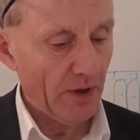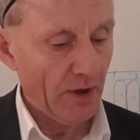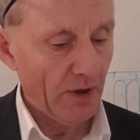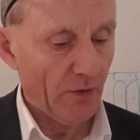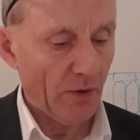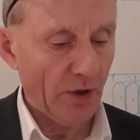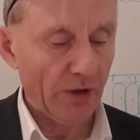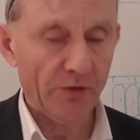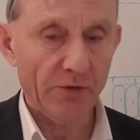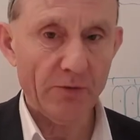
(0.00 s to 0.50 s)

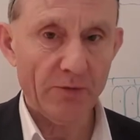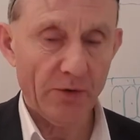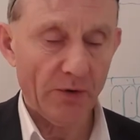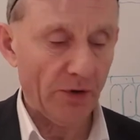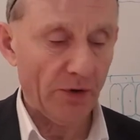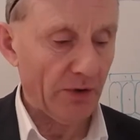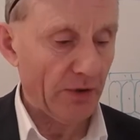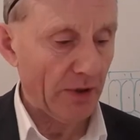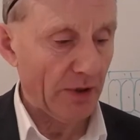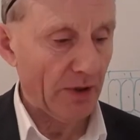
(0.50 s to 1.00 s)
Question
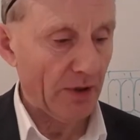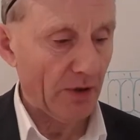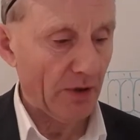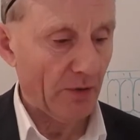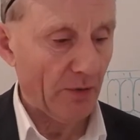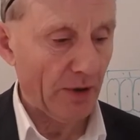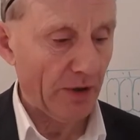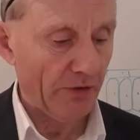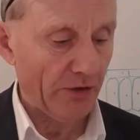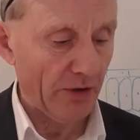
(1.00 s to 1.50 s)
14,
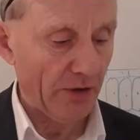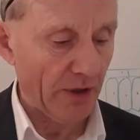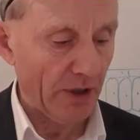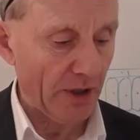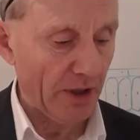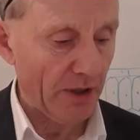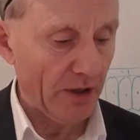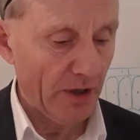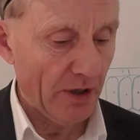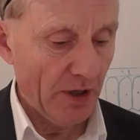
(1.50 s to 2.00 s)
question
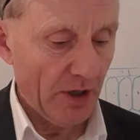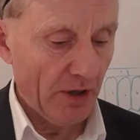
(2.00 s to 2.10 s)
9.